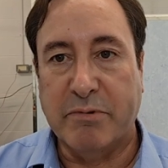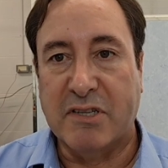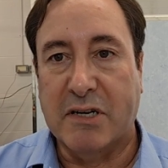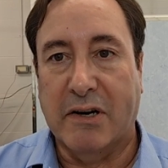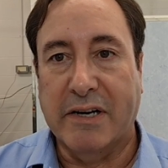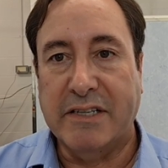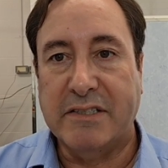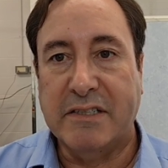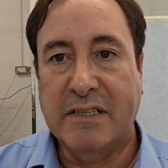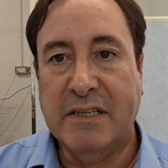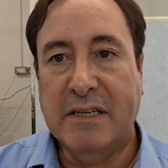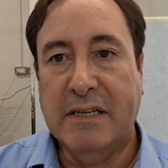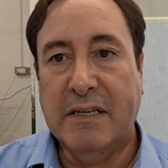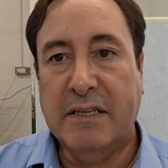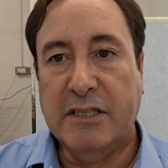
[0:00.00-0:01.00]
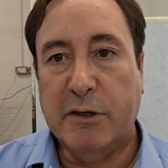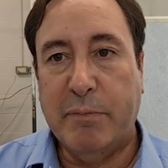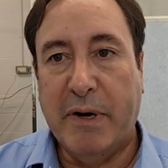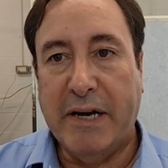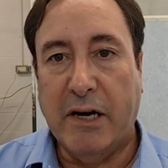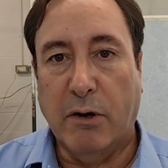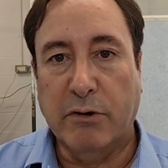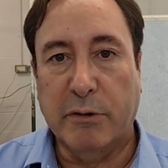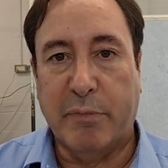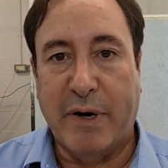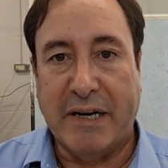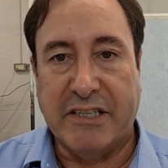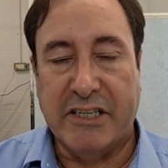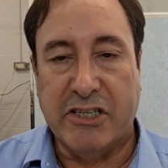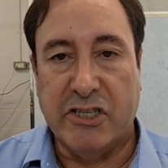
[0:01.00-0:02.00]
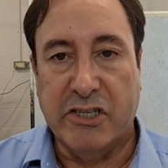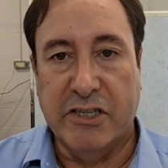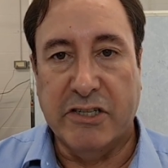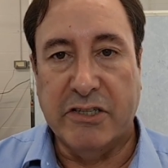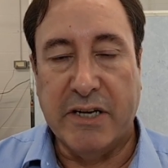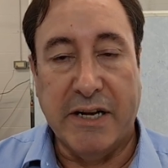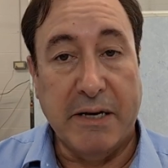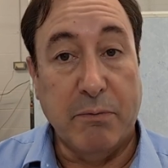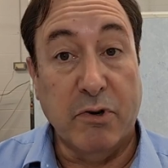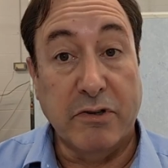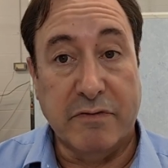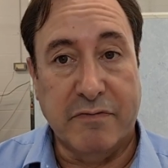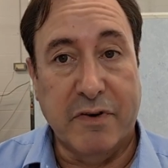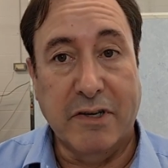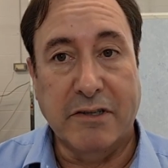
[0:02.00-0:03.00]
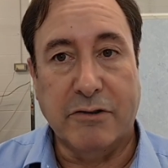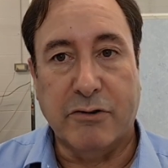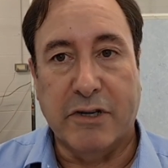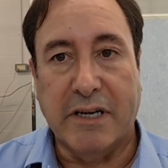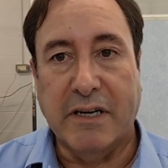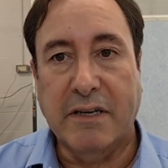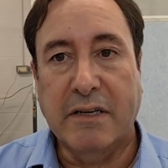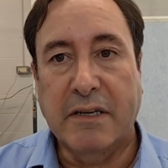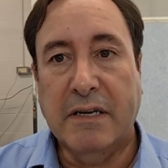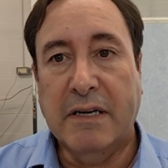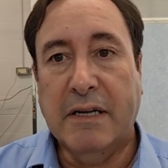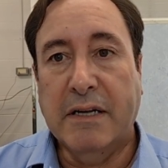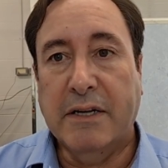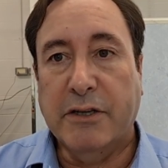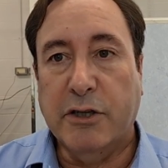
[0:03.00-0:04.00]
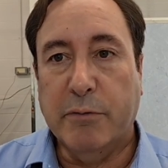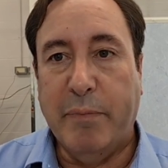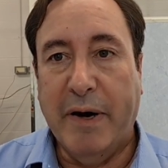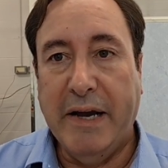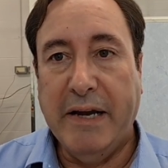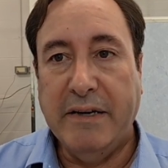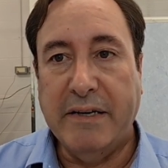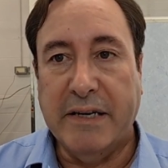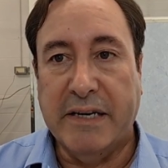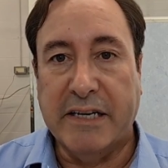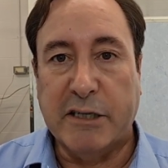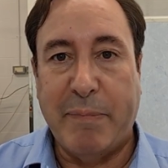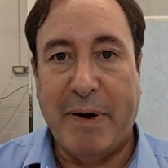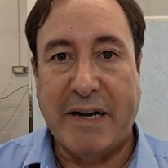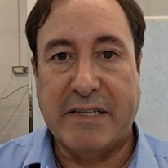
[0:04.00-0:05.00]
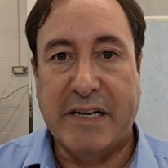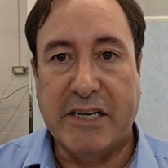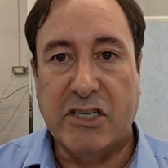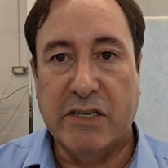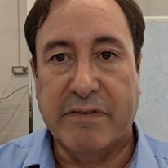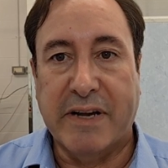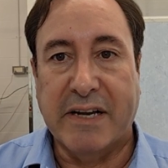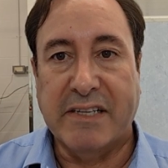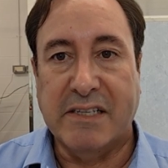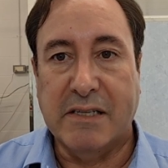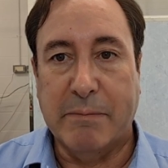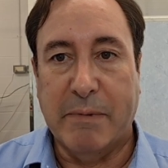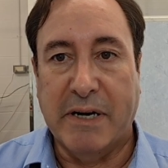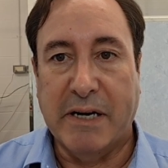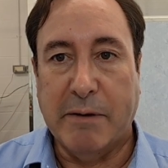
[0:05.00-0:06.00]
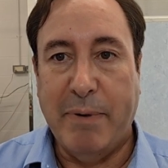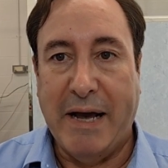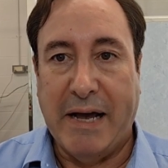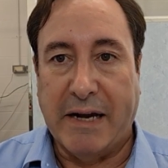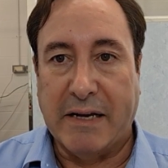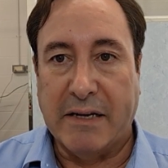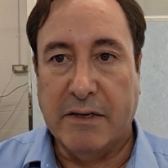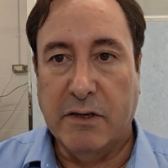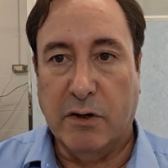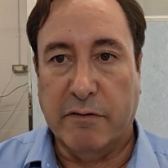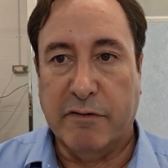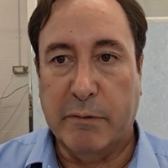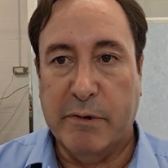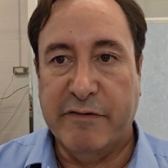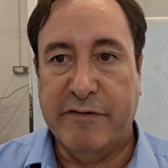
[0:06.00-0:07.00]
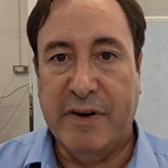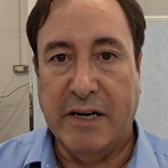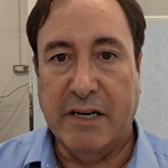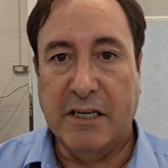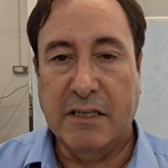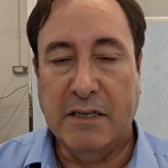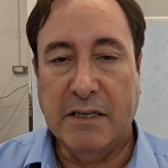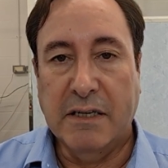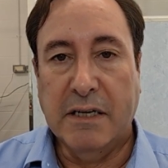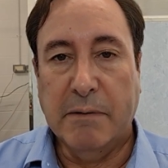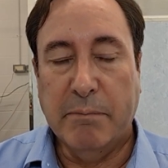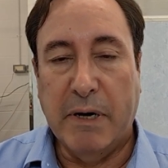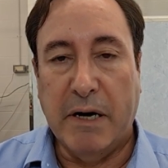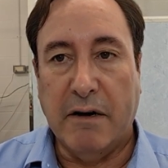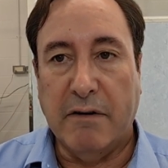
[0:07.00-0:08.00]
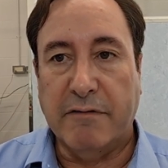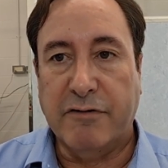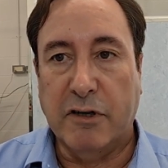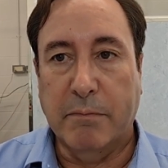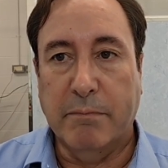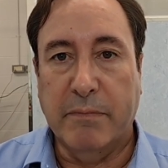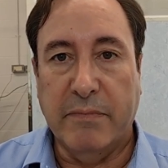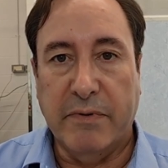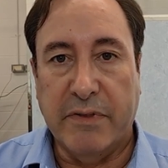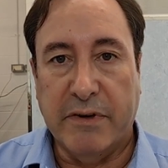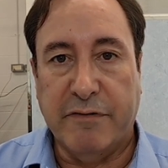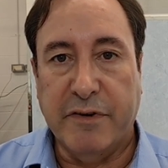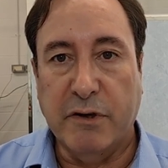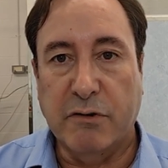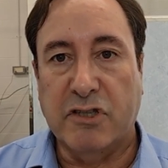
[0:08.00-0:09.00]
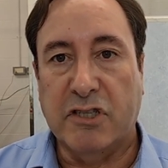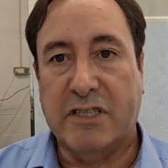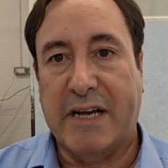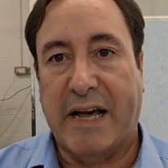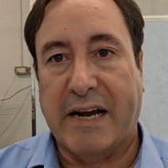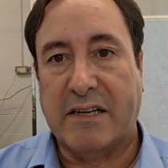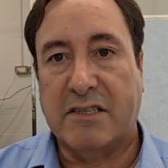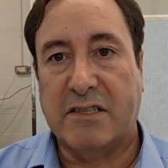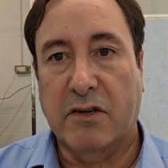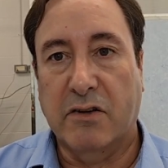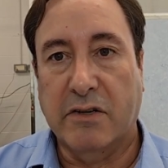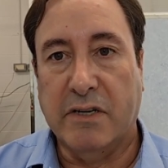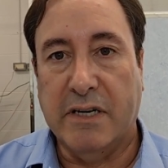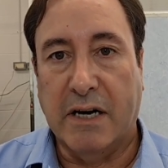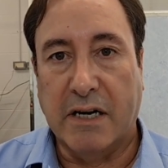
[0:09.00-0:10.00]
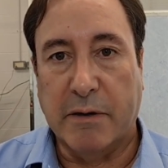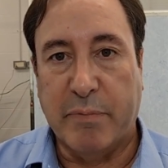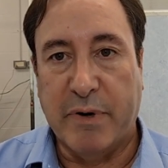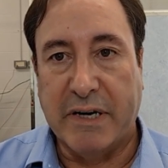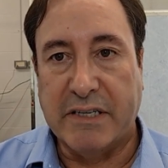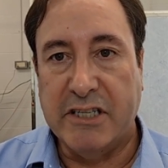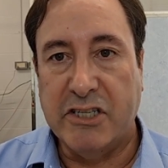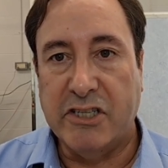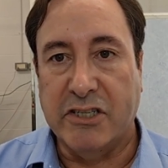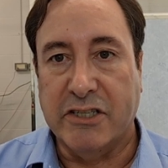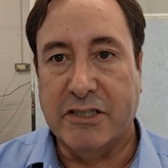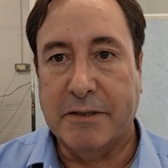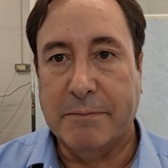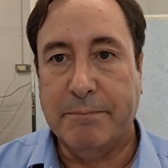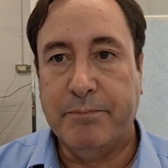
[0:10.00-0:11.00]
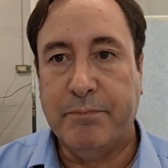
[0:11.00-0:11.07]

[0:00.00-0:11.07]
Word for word: sliced to pay older practitioners and it wasn't voluntary. You paid in expectation of getting the money back, not from a fund, but from the future tax on younger practitioners.